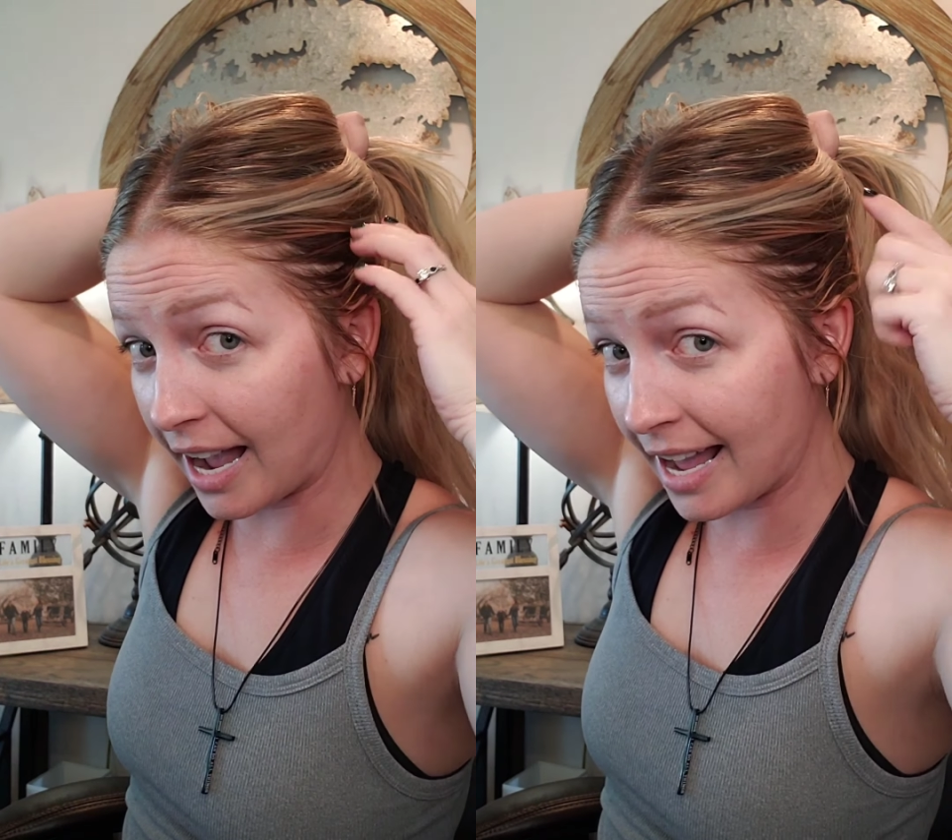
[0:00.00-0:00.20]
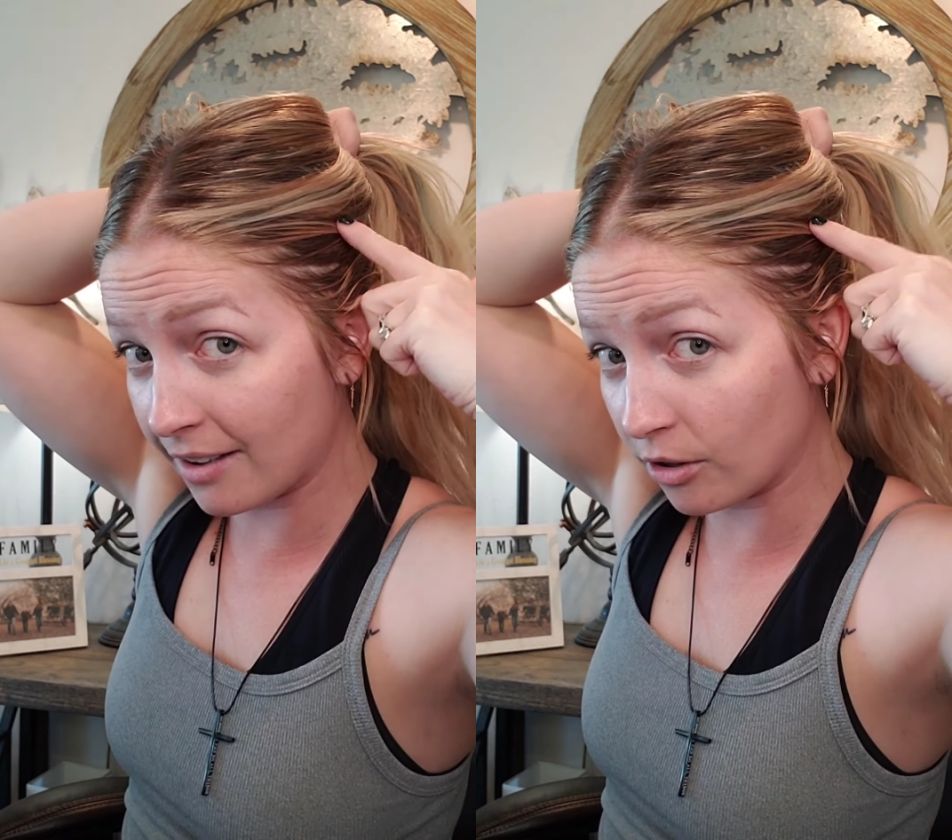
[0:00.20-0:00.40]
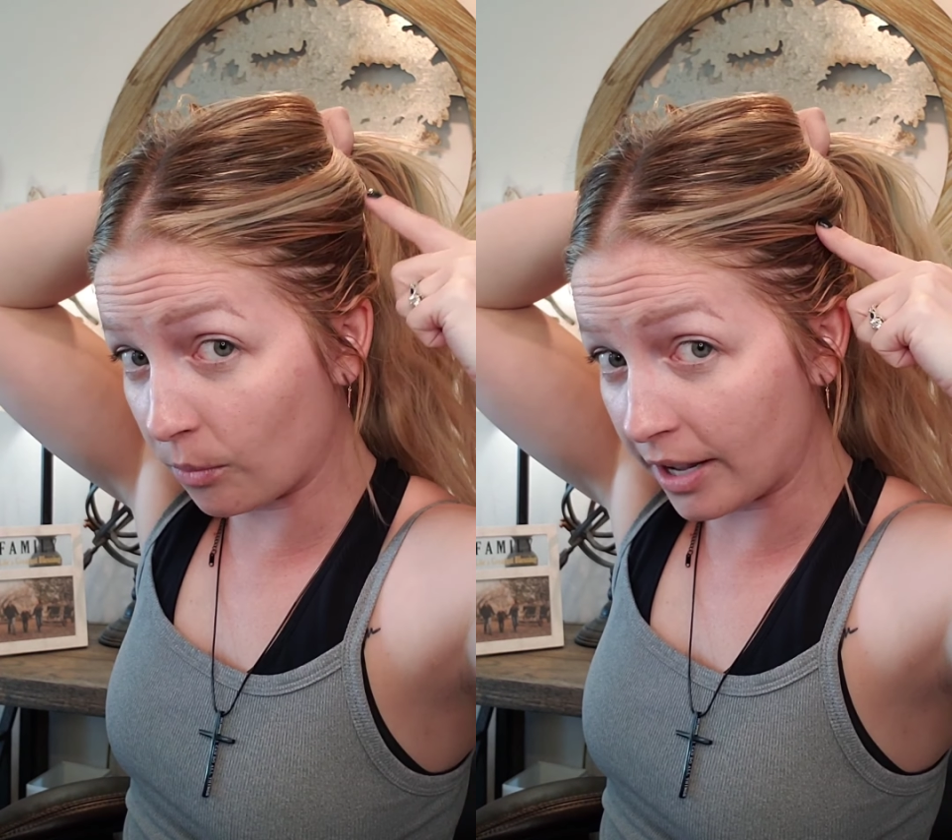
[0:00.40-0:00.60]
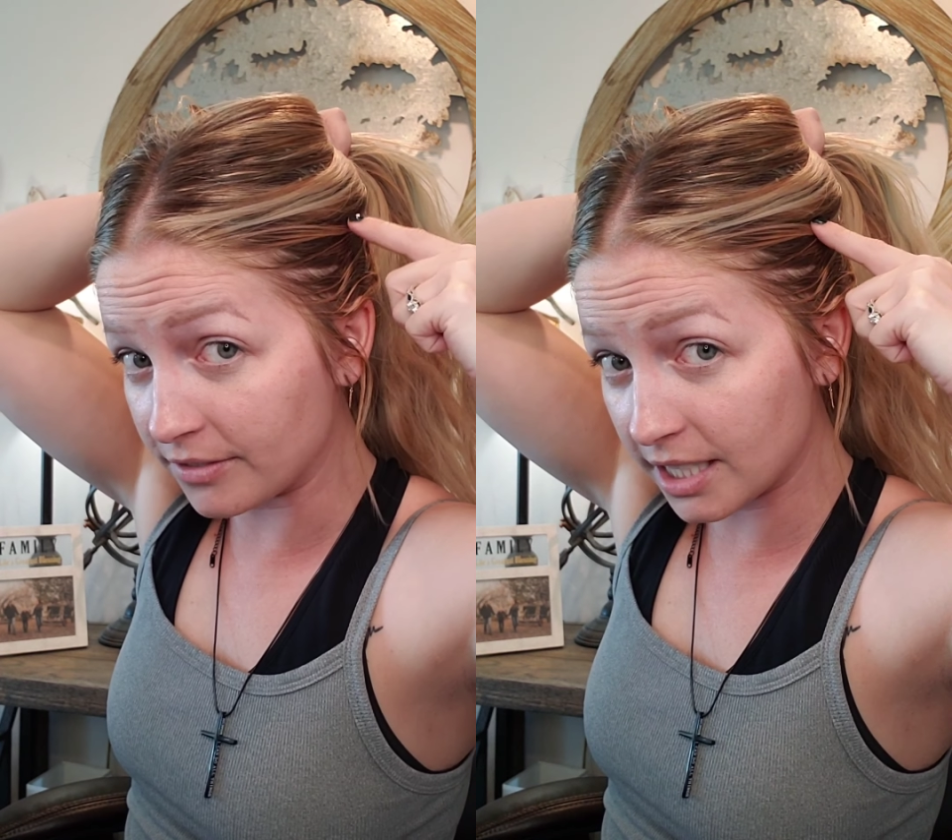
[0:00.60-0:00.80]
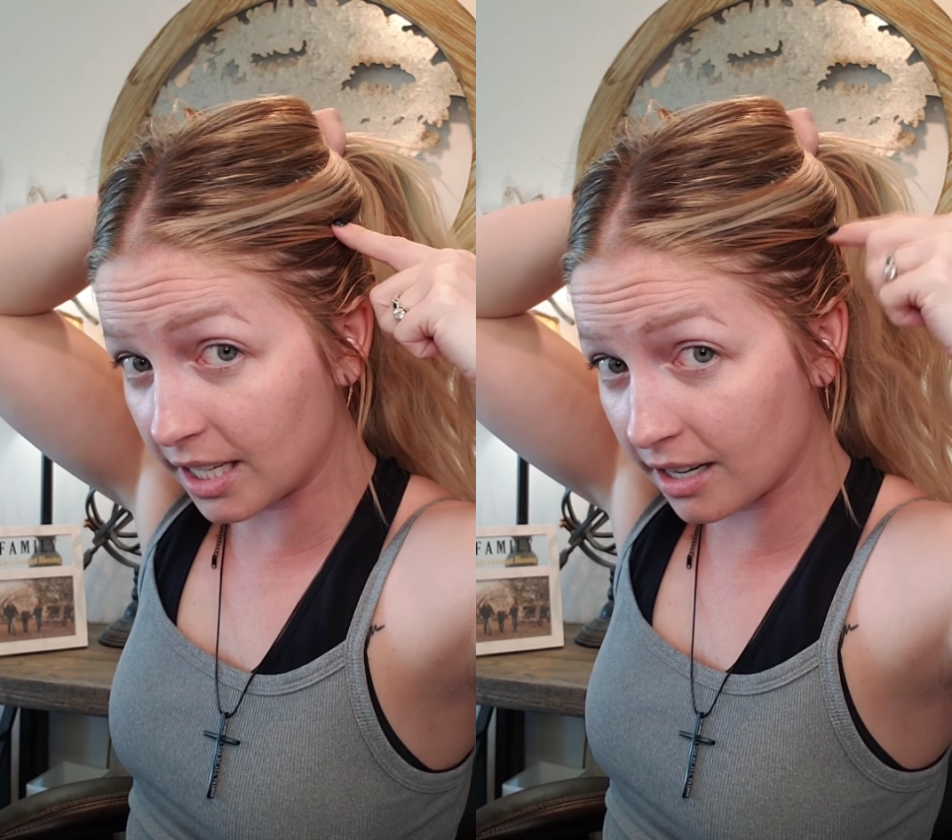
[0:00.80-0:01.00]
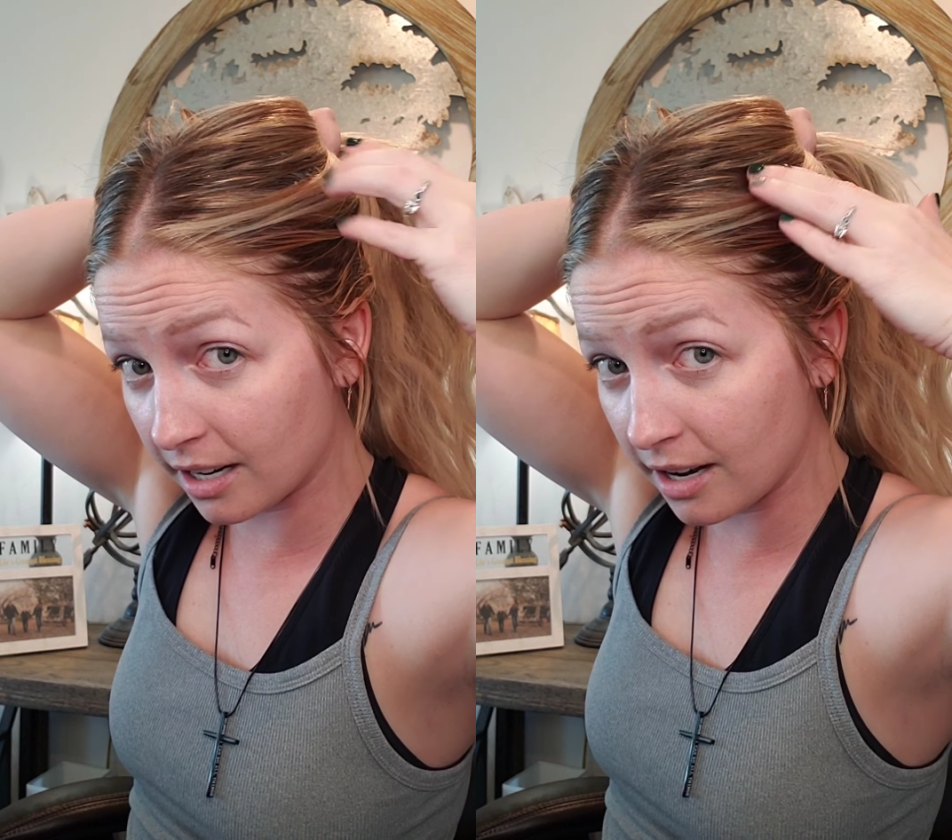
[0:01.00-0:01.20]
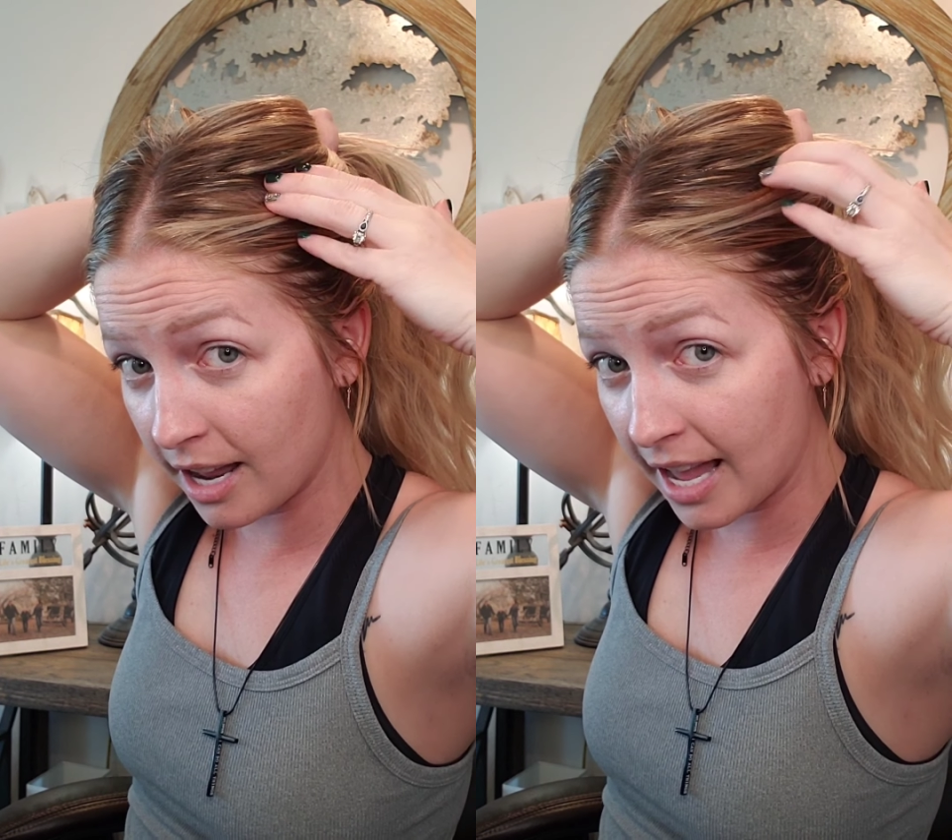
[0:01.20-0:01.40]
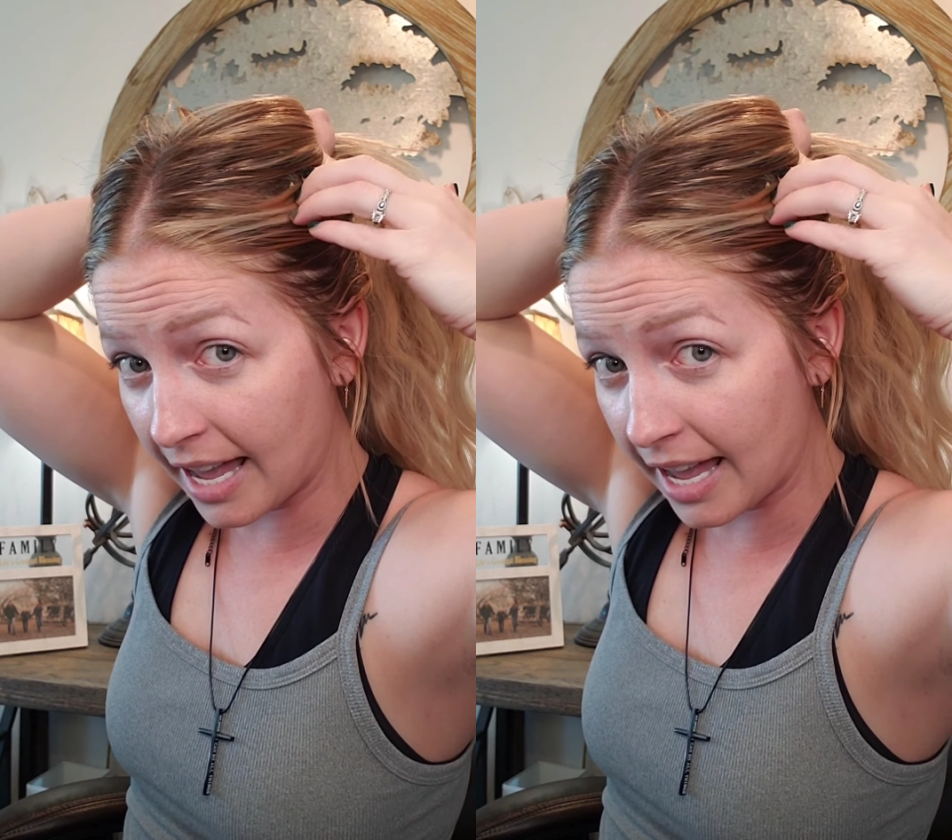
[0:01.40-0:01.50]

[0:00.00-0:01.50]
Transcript: I have a weft here